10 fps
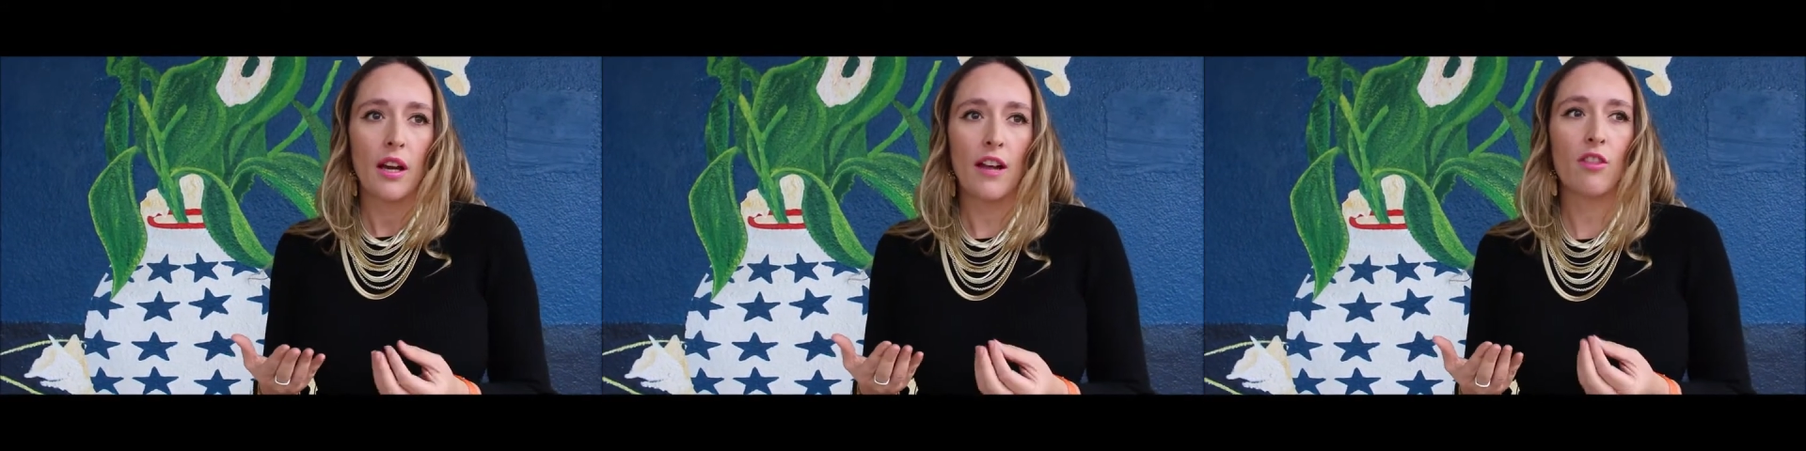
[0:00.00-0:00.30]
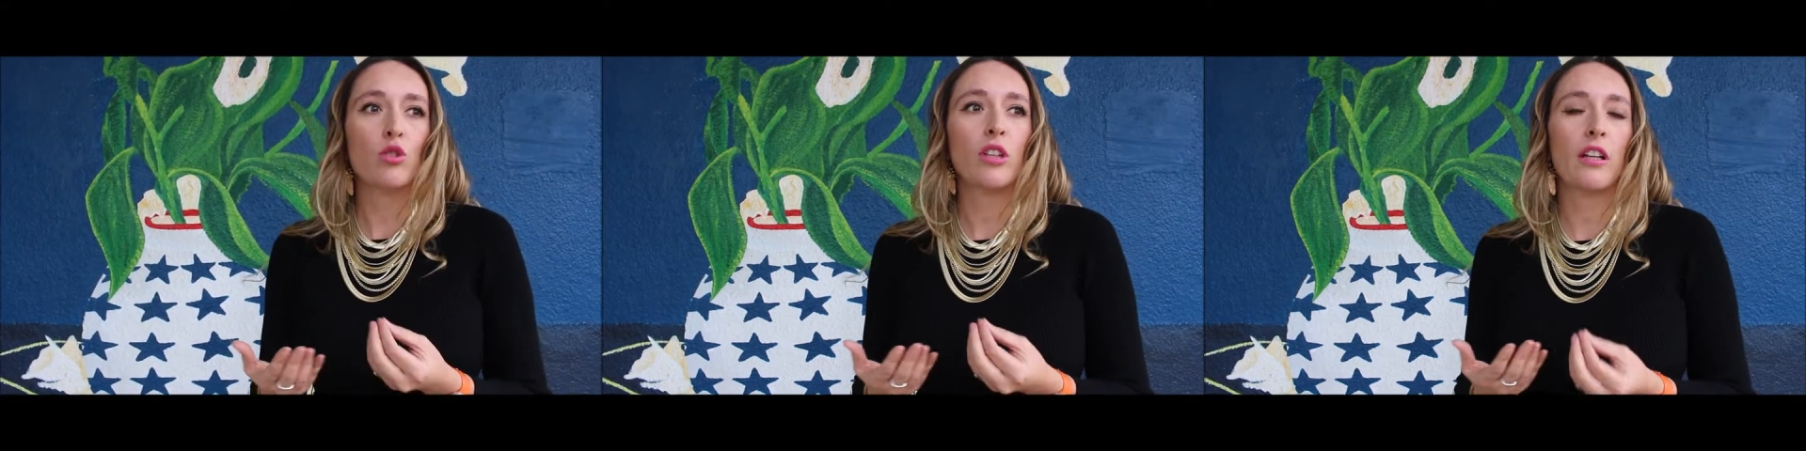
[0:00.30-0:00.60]

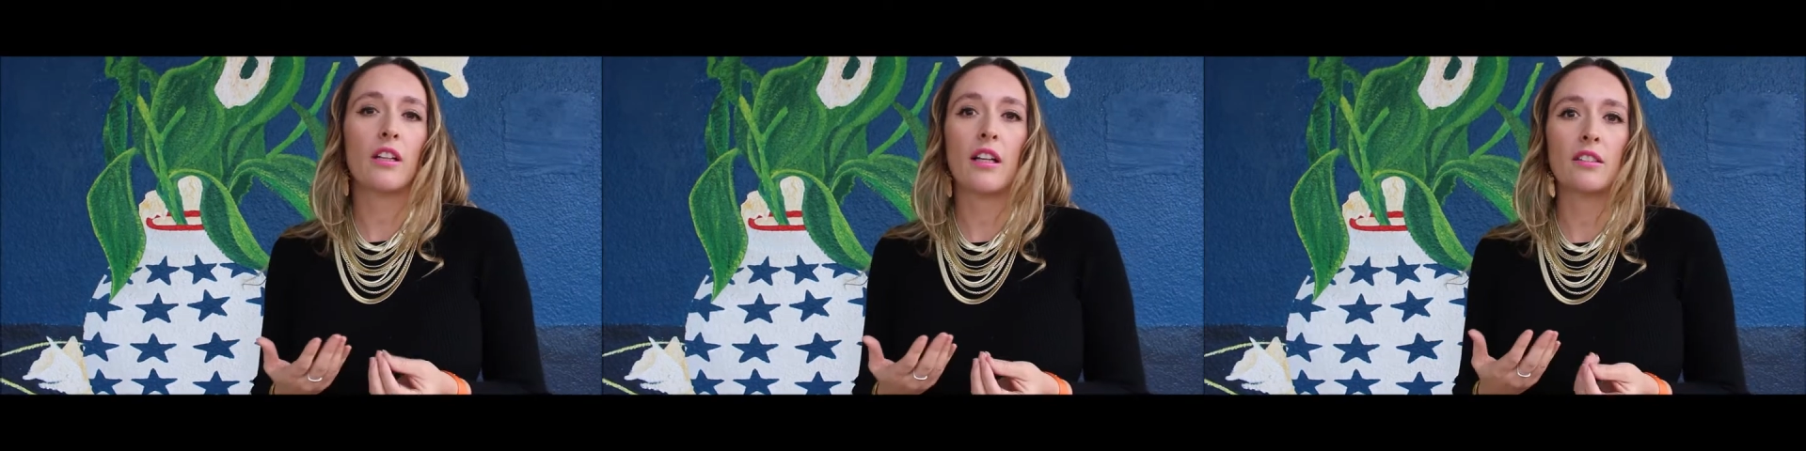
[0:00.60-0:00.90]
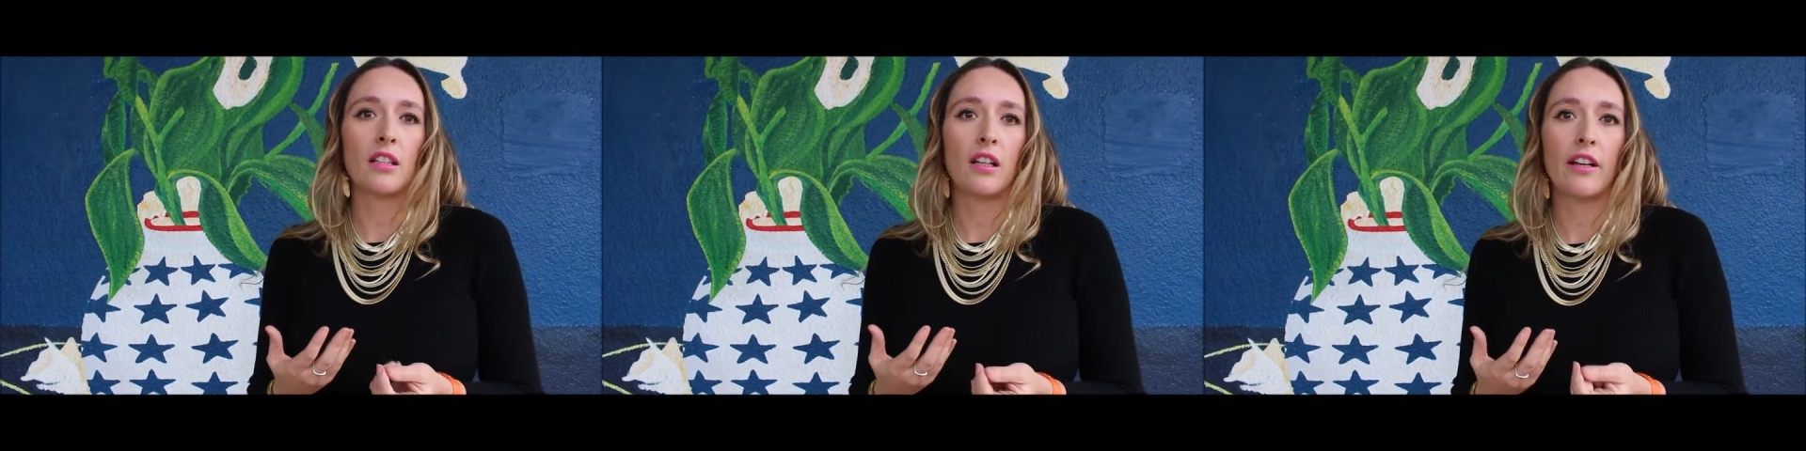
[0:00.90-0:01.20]
and those
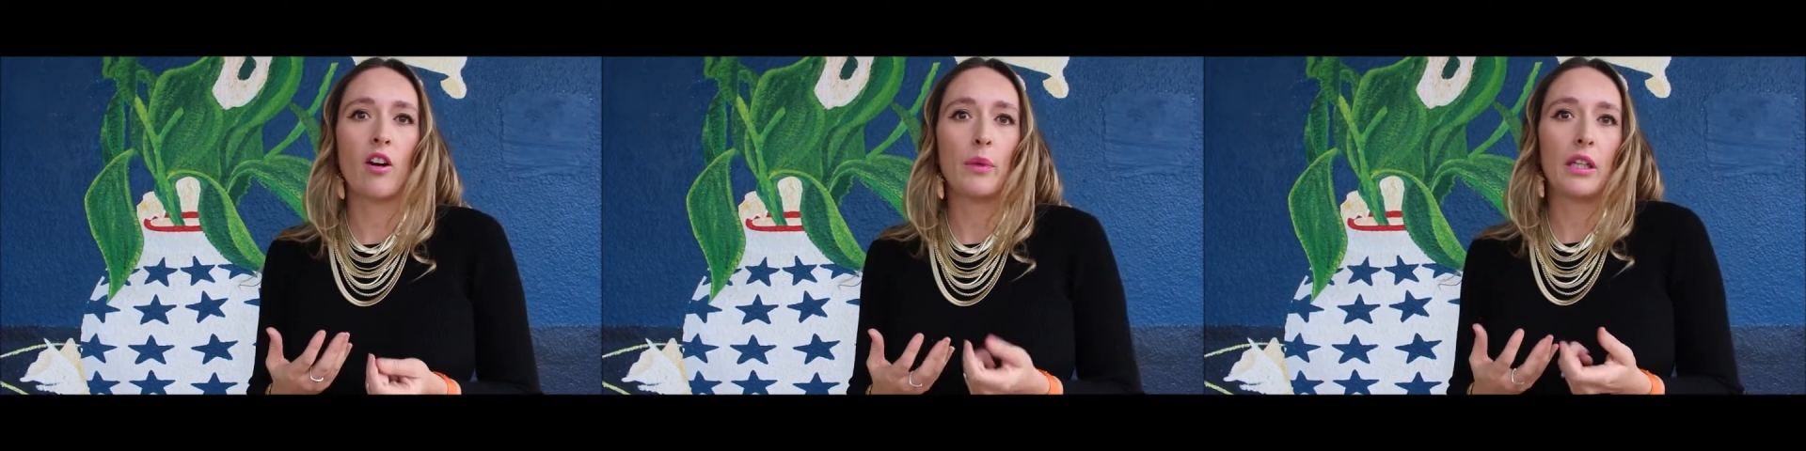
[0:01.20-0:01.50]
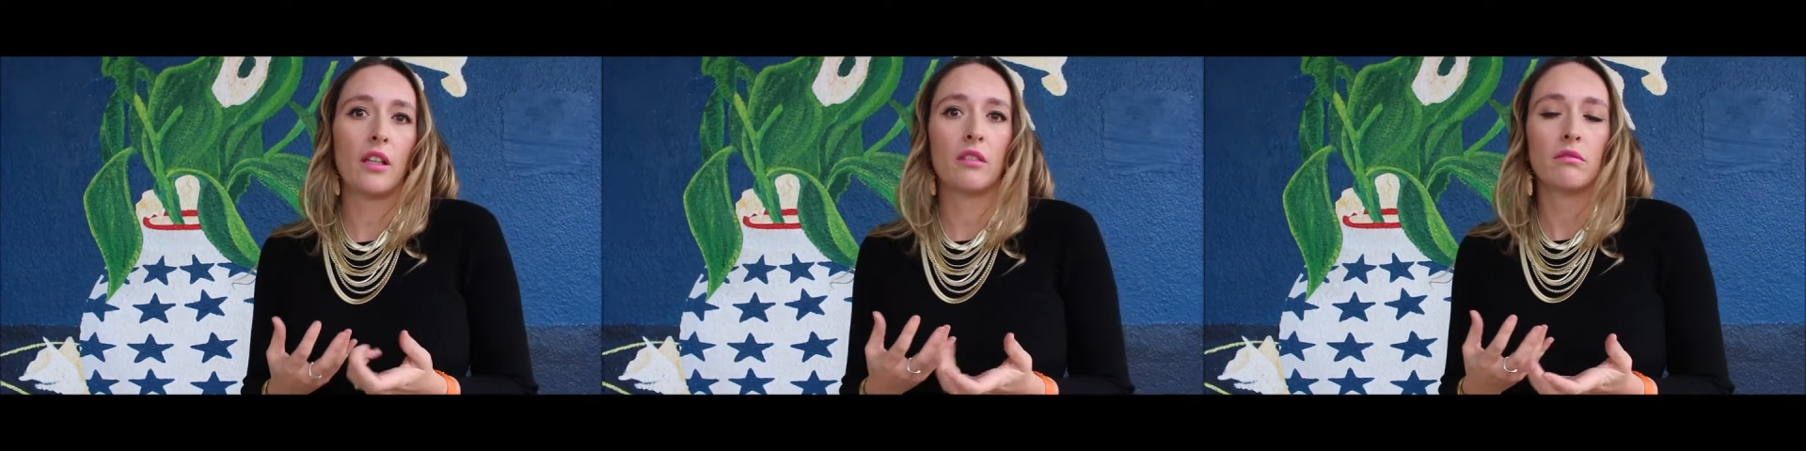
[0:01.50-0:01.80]
ideals are now
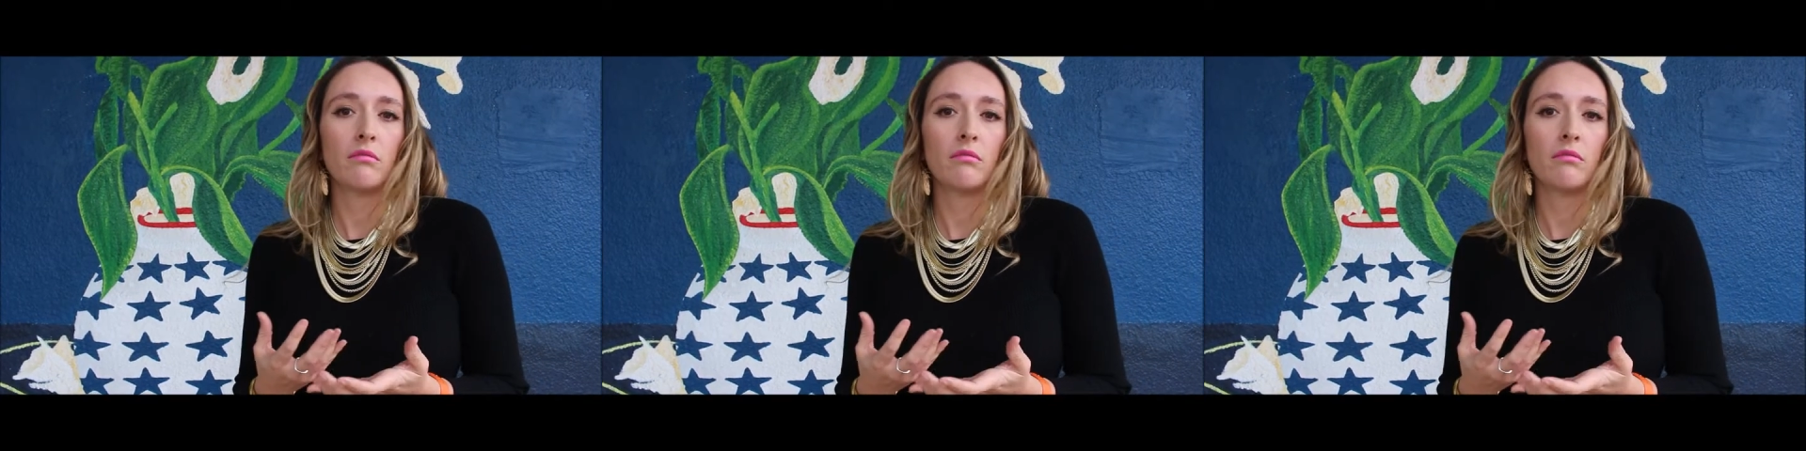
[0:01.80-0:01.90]
being